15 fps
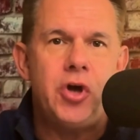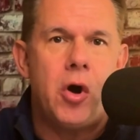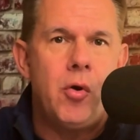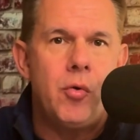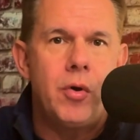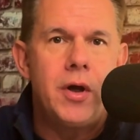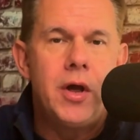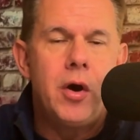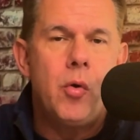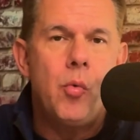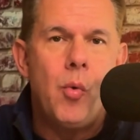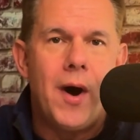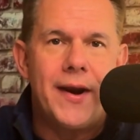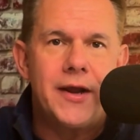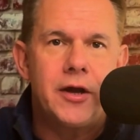don't
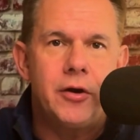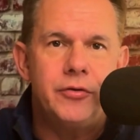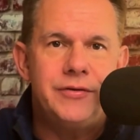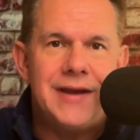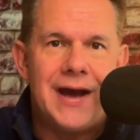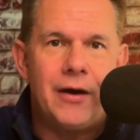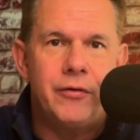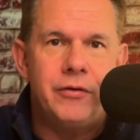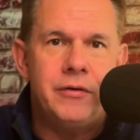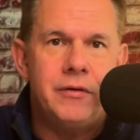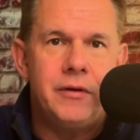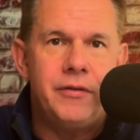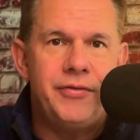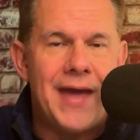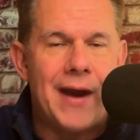want to go down
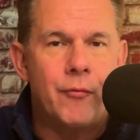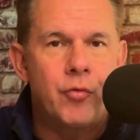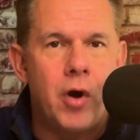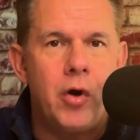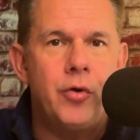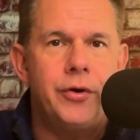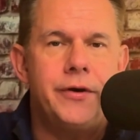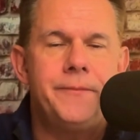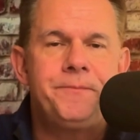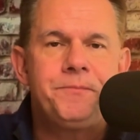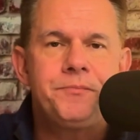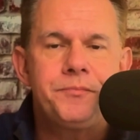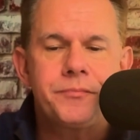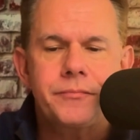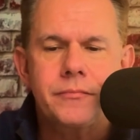that road.
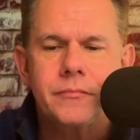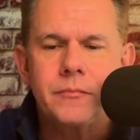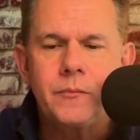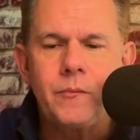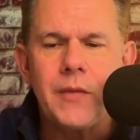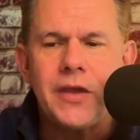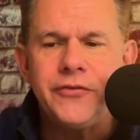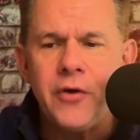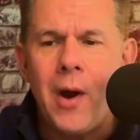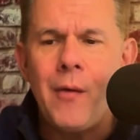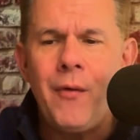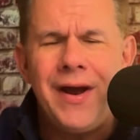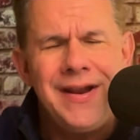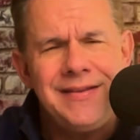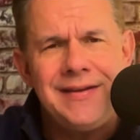So I
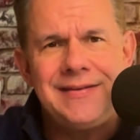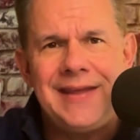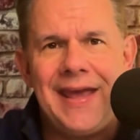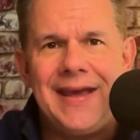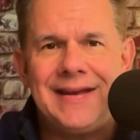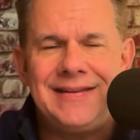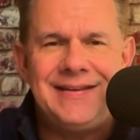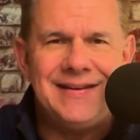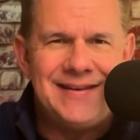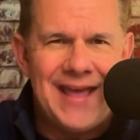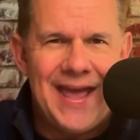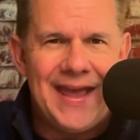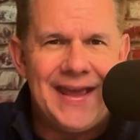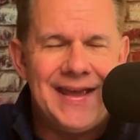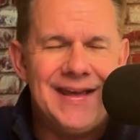wanted to take
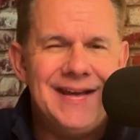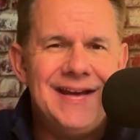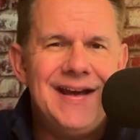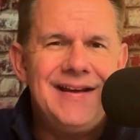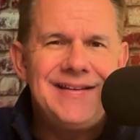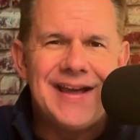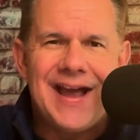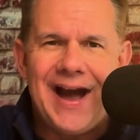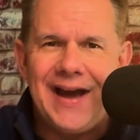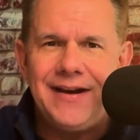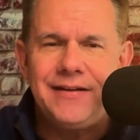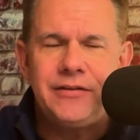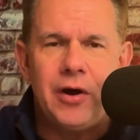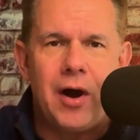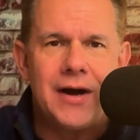today to kind
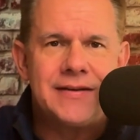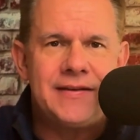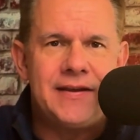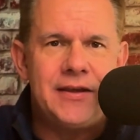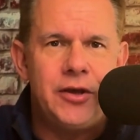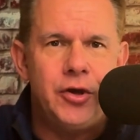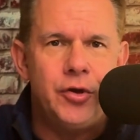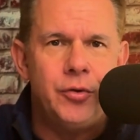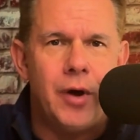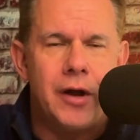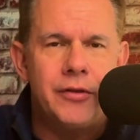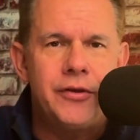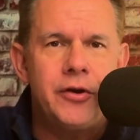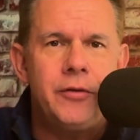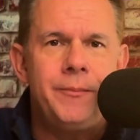of talk to you a
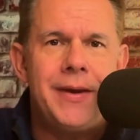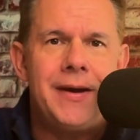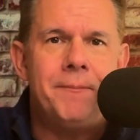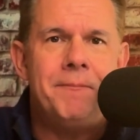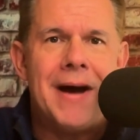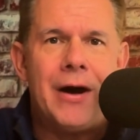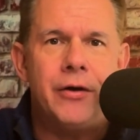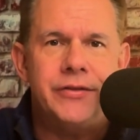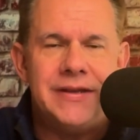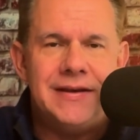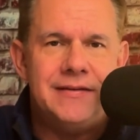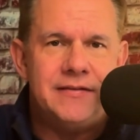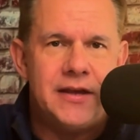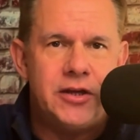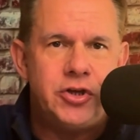little bit about
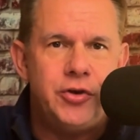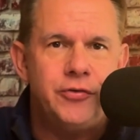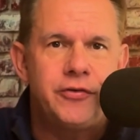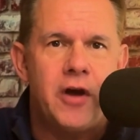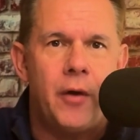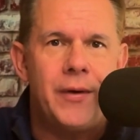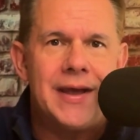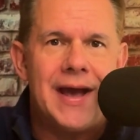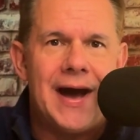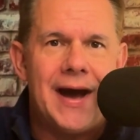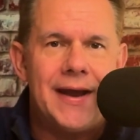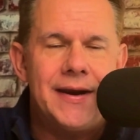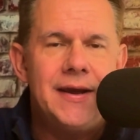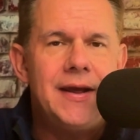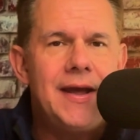these issues going
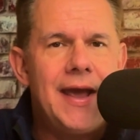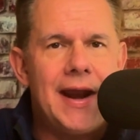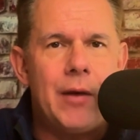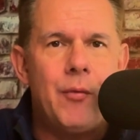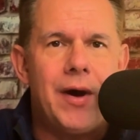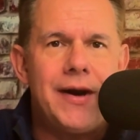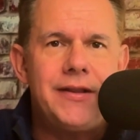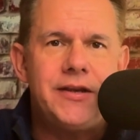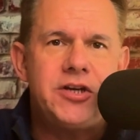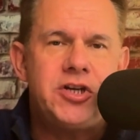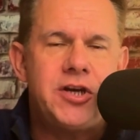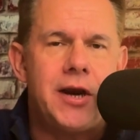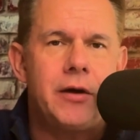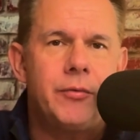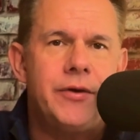on. And I wanted to
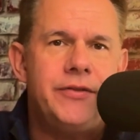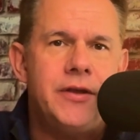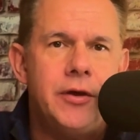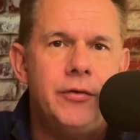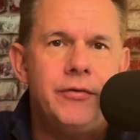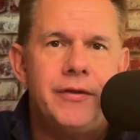share with you